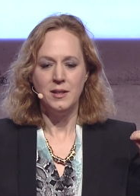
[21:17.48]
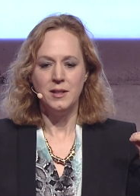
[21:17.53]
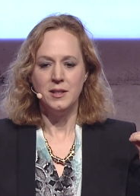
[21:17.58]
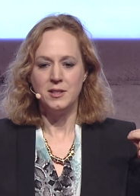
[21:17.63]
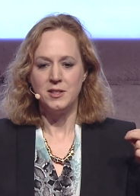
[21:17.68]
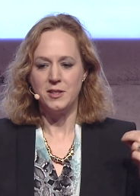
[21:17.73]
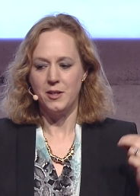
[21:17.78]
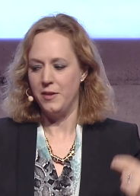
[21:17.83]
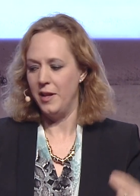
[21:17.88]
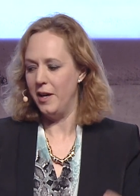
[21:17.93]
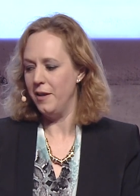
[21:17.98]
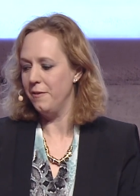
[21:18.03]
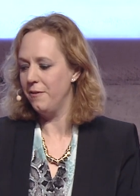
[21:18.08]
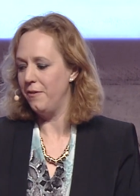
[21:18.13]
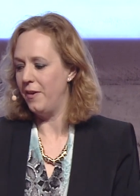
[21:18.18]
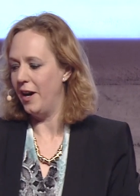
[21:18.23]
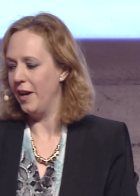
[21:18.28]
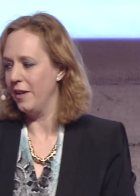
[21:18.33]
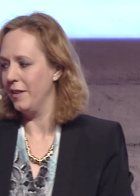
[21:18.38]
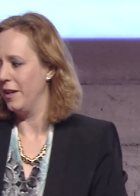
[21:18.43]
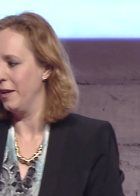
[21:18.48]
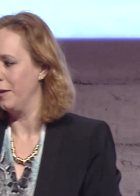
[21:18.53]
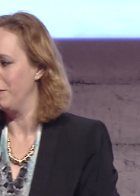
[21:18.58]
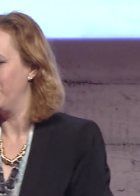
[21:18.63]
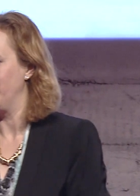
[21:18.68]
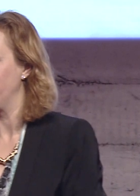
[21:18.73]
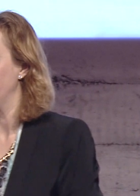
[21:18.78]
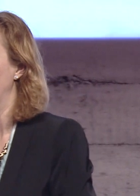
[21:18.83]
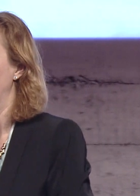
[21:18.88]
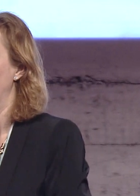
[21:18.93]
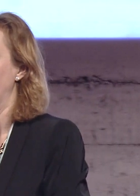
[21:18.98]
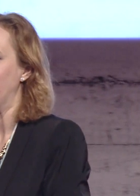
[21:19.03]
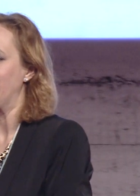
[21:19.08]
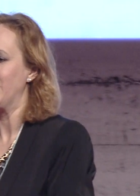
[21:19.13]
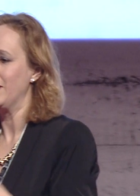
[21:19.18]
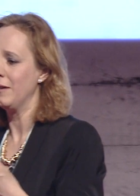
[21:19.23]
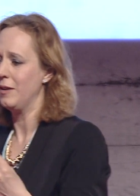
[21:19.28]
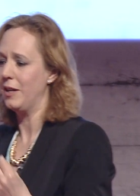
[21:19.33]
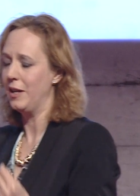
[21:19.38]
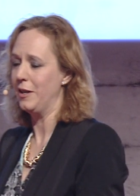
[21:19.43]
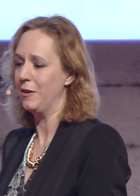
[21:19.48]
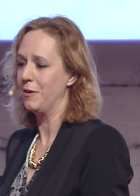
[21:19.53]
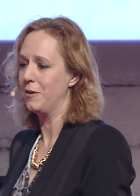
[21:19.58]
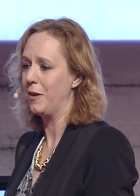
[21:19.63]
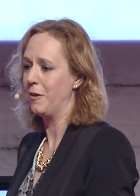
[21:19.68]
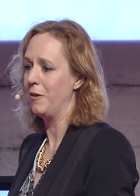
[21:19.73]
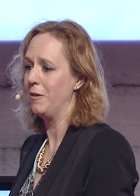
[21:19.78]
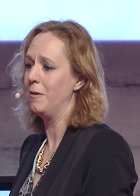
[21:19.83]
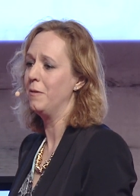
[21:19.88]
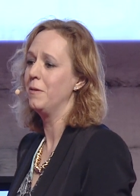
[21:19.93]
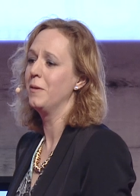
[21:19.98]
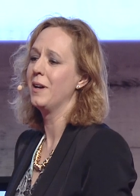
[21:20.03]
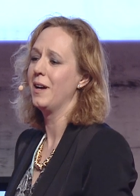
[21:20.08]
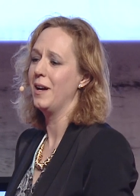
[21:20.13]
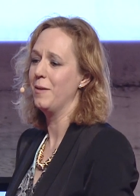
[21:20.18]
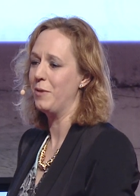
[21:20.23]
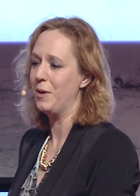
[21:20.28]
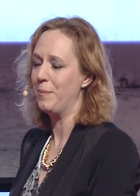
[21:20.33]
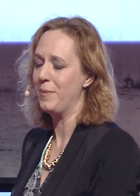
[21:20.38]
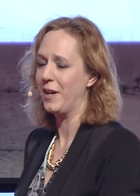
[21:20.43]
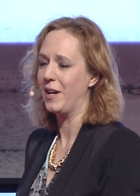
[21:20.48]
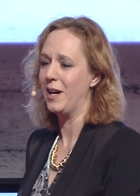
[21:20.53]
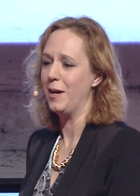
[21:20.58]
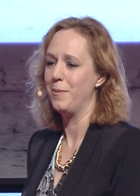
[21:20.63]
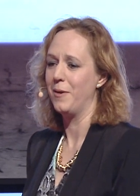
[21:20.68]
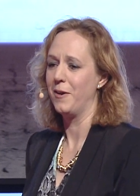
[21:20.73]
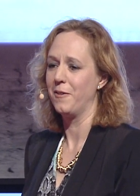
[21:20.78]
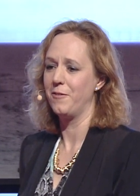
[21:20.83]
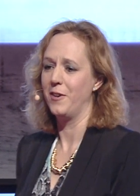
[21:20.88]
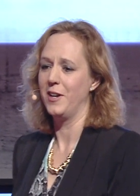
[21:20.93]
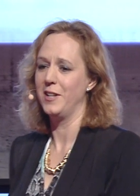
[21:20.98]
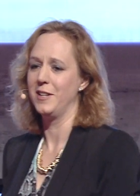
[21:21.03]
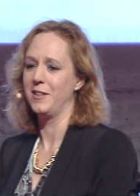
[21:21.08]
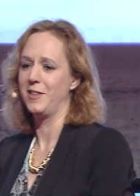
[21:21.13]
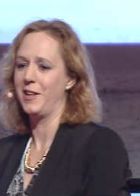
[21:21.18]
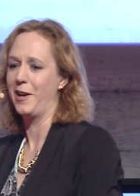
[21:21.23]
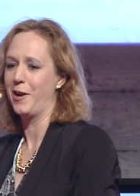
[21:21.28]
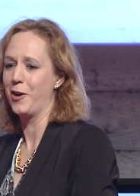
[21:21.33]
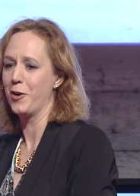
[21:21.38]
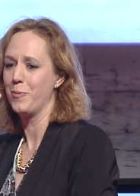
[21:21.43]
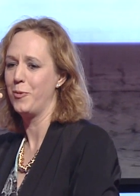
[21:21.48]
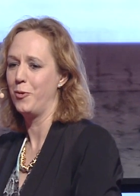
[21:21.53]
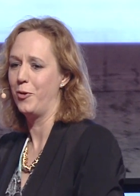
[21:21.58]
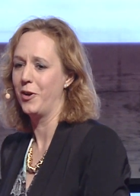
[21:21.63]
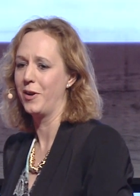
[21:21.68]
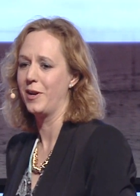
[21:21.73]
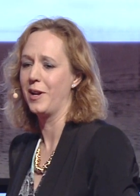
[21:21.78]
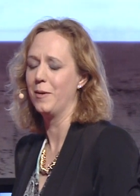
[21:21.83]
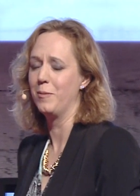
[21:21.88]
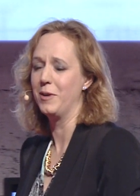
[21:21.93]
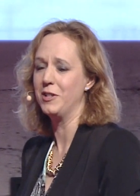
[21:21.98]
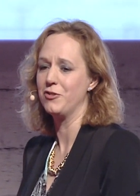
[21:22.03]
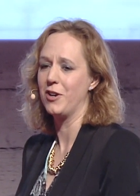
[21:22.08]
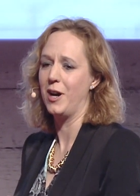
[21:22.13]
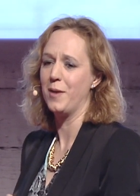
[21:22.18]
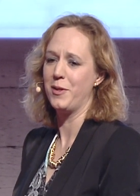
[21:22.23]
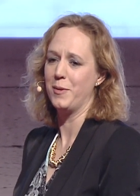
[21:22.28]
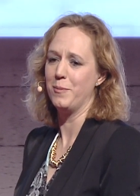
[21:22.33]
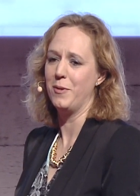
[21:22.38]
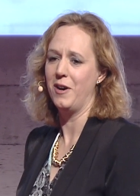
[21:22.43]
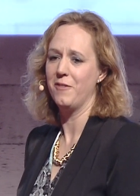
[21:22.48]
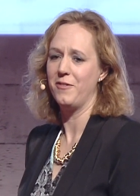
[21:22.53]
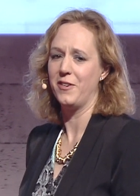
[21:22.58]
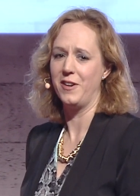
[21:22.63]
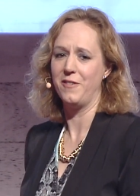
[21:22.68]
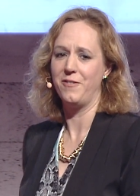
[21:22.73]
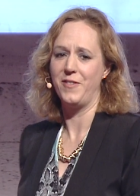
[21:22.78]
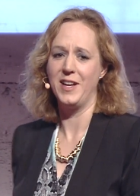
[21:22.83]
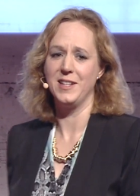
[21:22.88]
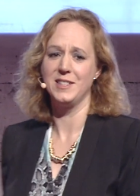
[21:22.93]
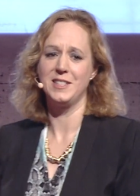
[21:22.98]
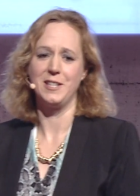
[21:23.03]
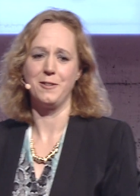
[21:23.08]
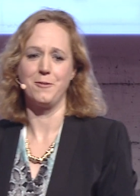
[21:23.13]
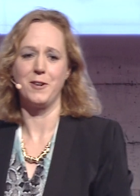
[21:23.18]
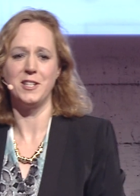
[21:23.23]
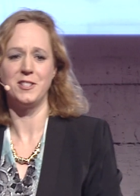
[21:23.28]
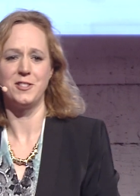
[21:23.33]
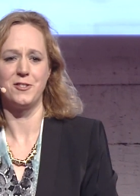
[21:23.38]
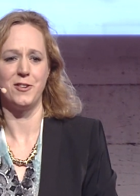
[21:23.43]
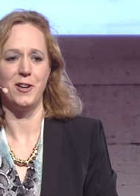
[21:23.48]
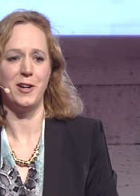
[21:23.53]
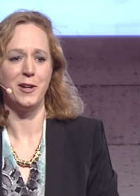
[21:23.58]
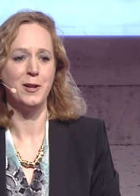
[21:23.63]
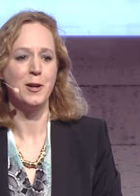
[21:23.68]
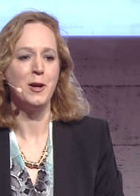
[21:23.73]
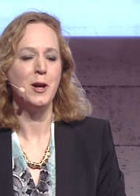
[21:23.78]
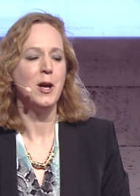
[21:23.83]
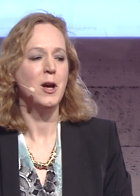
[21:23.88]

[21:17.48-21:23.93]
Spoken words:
So then finally, when we go and we pick up our friend at the airport and we drop them off at a fancy restaurant,